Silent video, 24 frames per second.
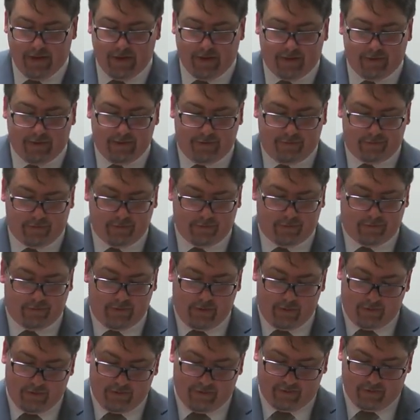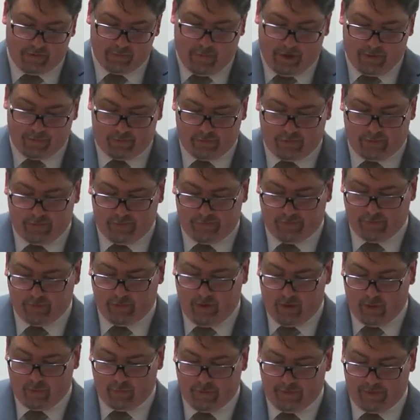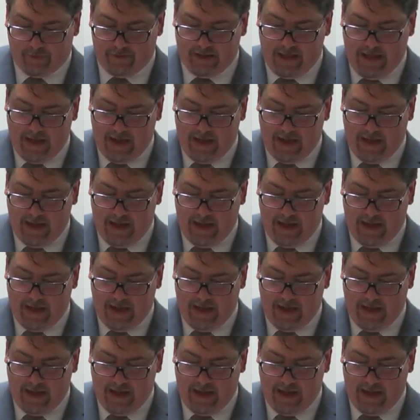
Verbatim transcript: lists a series of mantras along with the